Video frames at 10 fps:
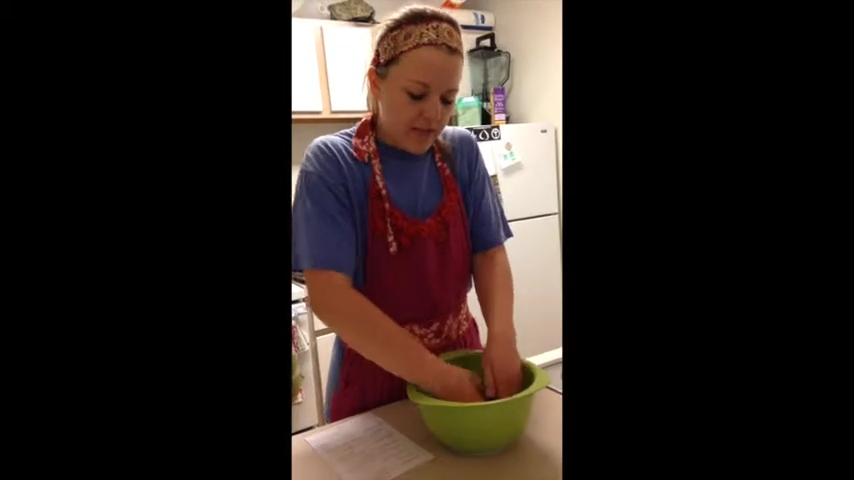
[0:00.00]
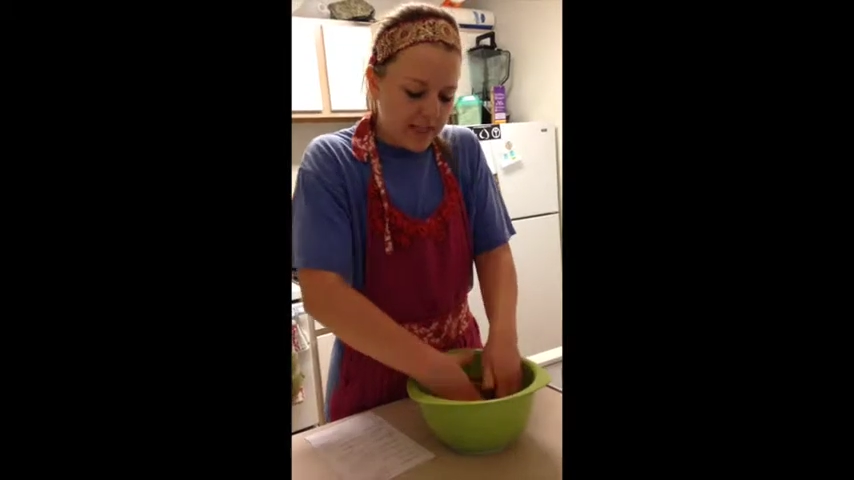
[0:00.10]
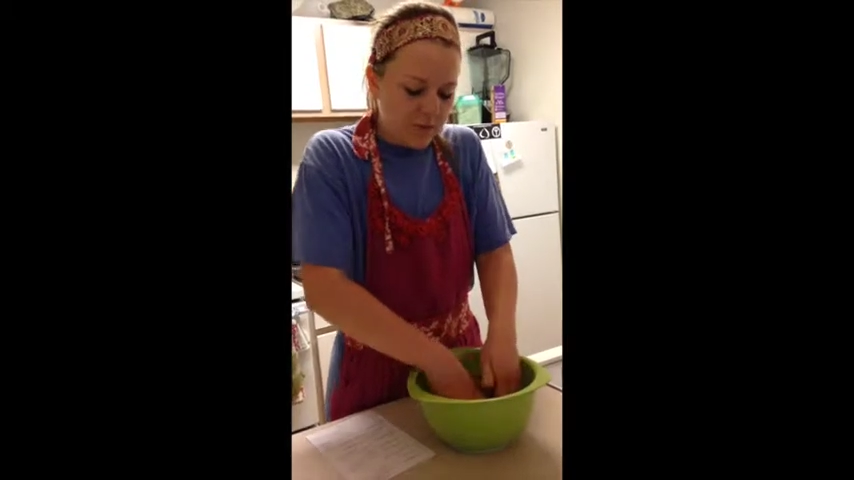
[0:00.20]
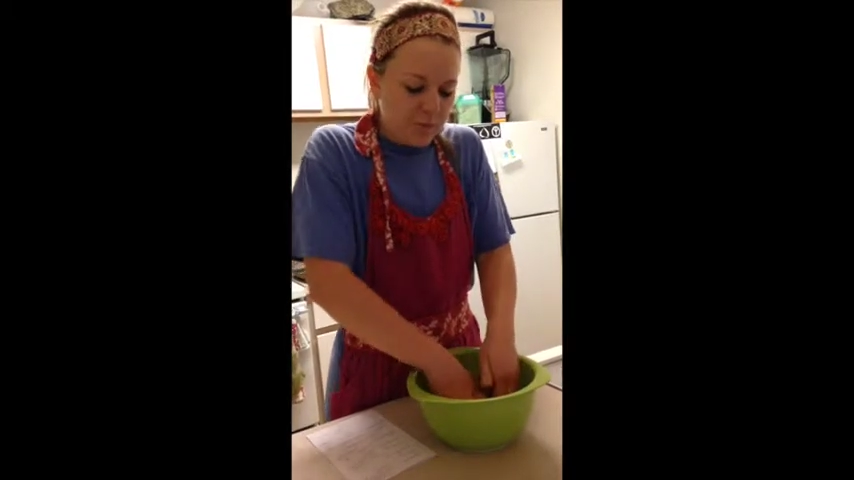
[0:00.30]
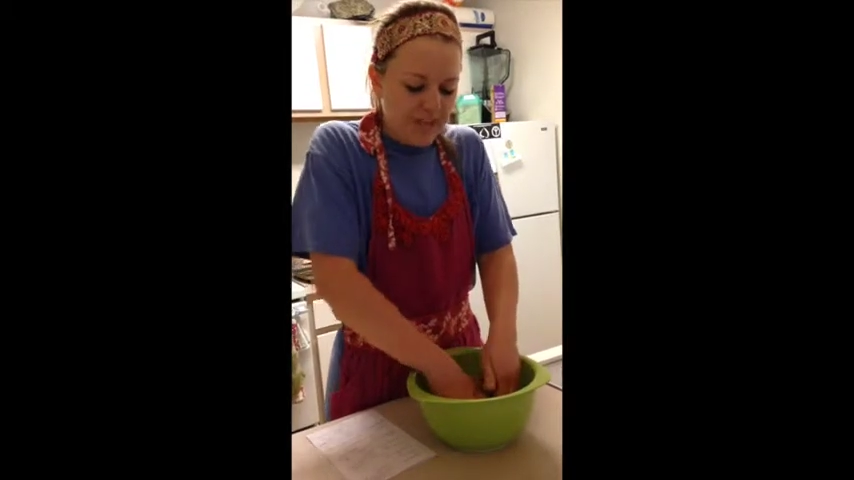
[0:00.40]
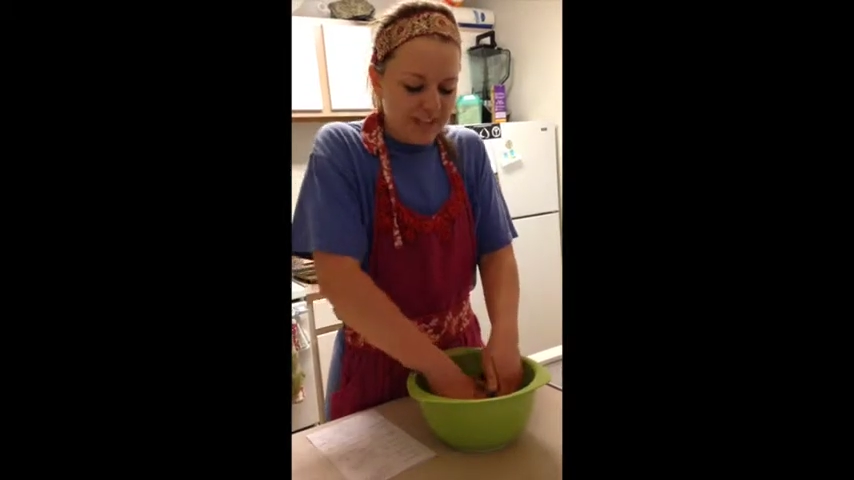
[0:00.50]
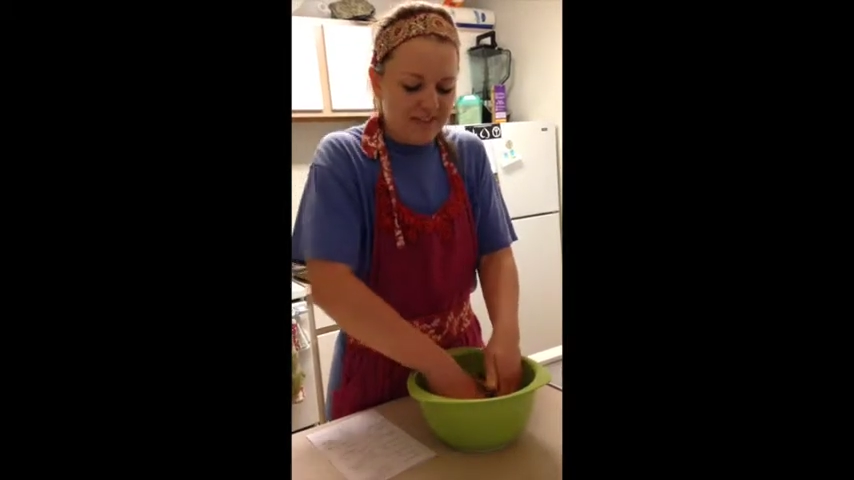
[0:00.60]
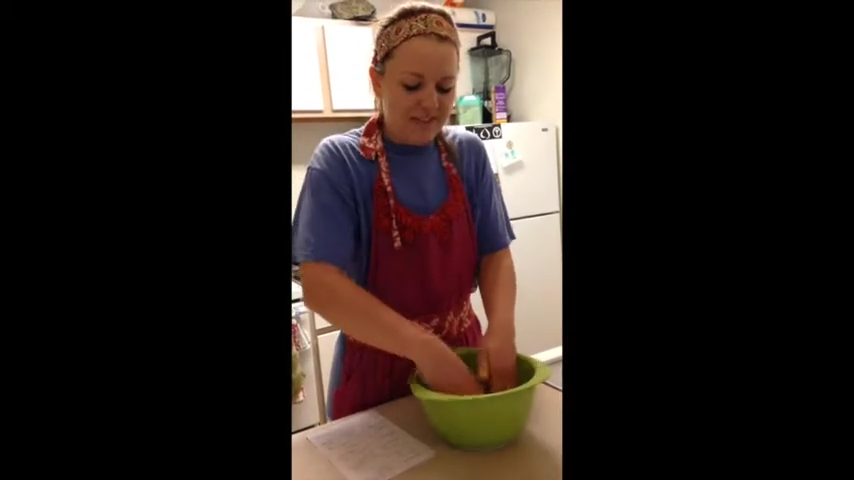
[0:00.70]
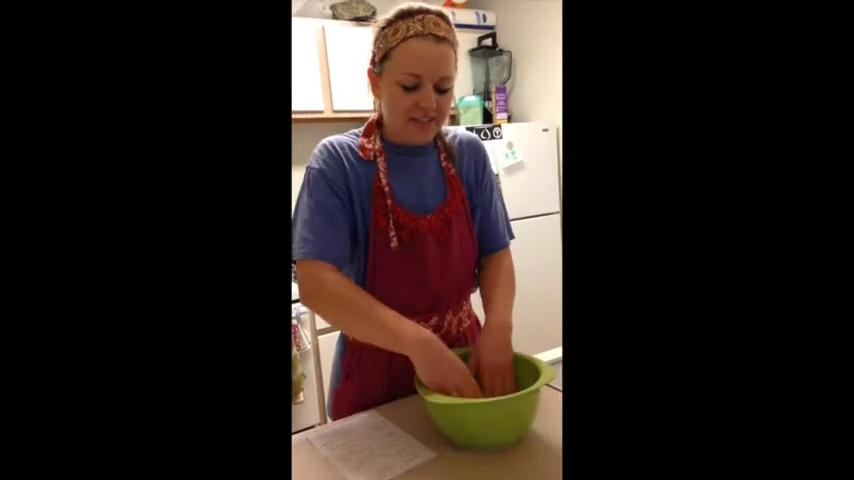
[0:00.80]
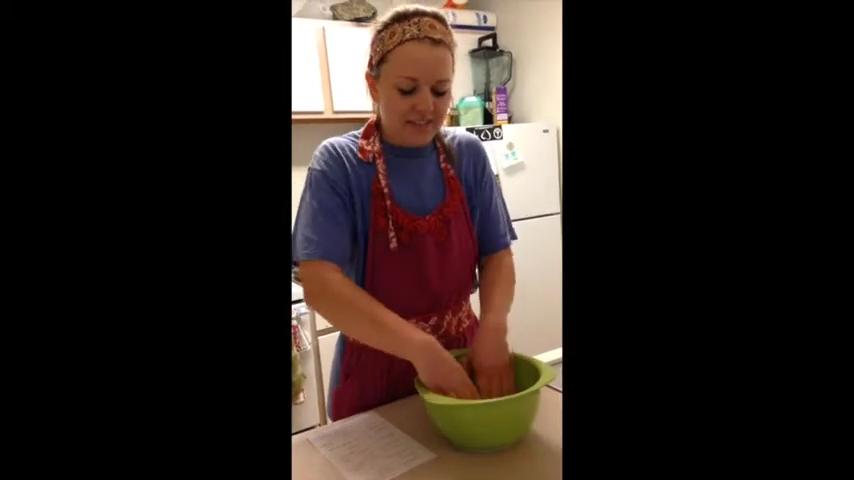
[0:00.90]
that's pretty
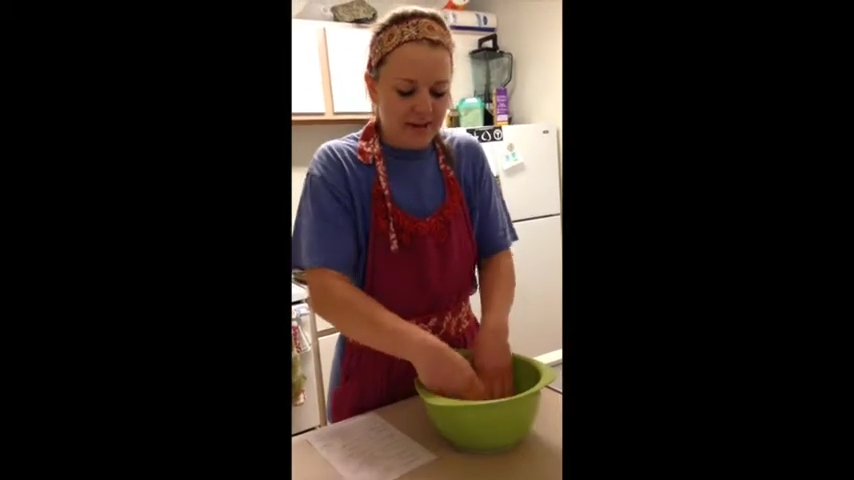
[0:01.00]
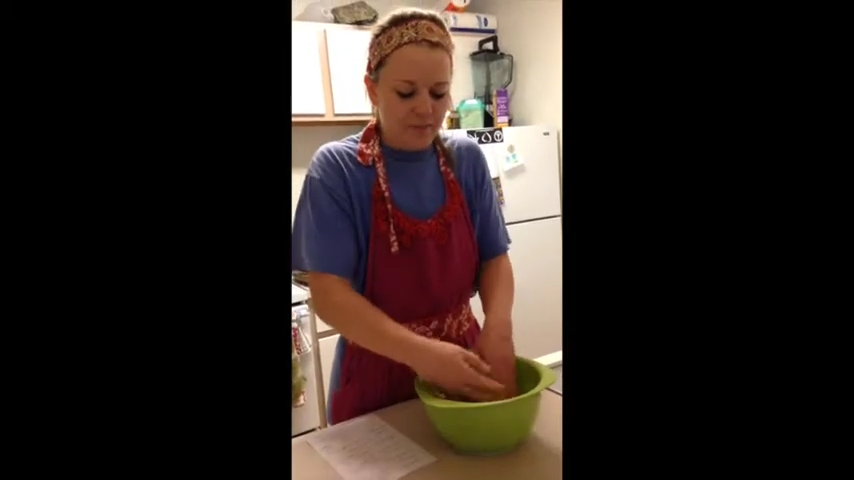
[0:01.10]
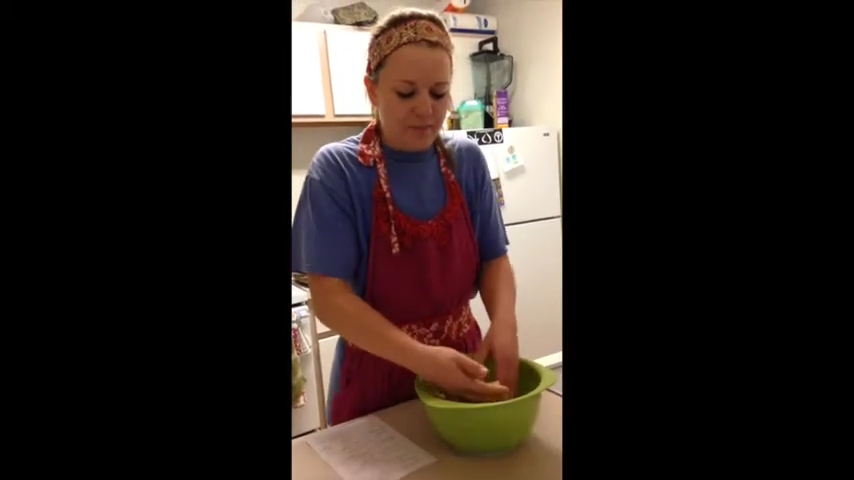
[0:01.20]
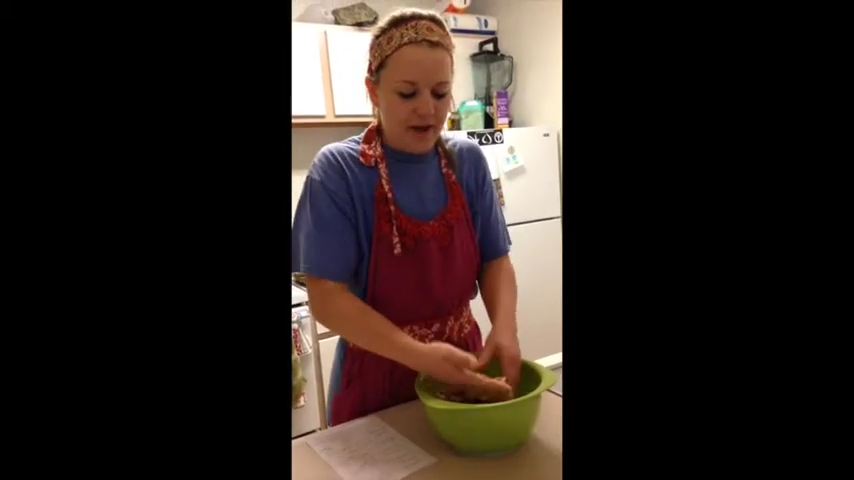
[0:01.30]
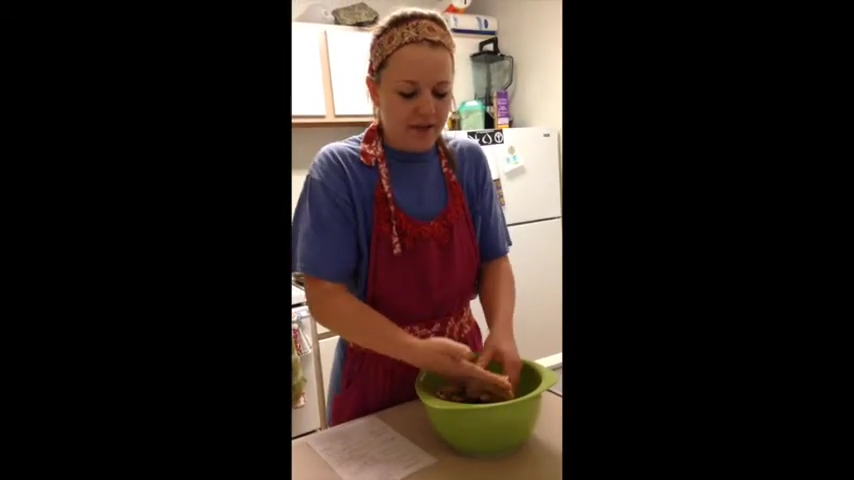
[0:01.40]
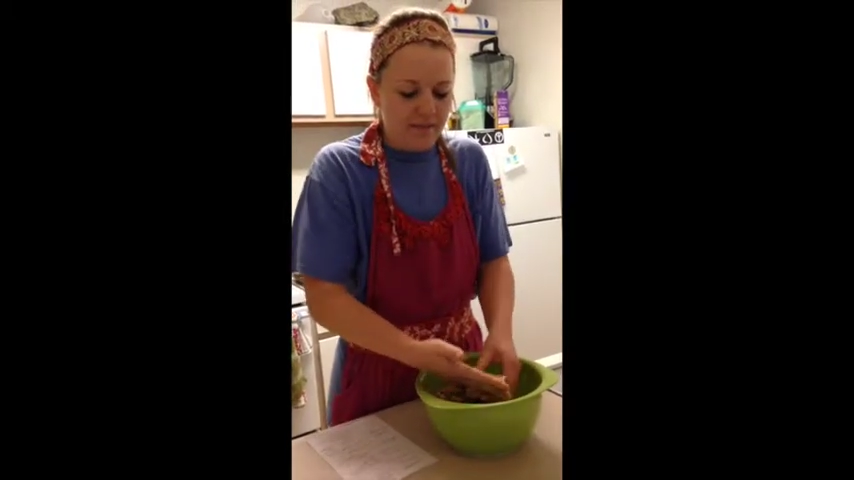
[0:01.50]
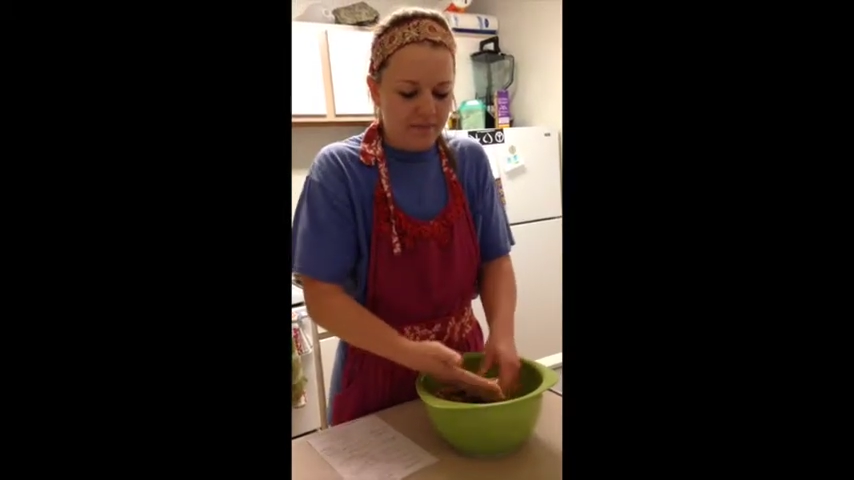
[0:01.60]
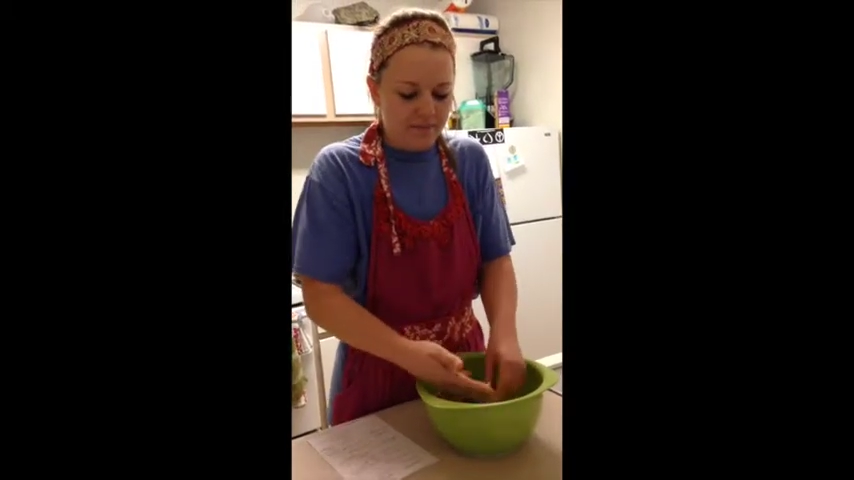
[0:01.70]
decent, but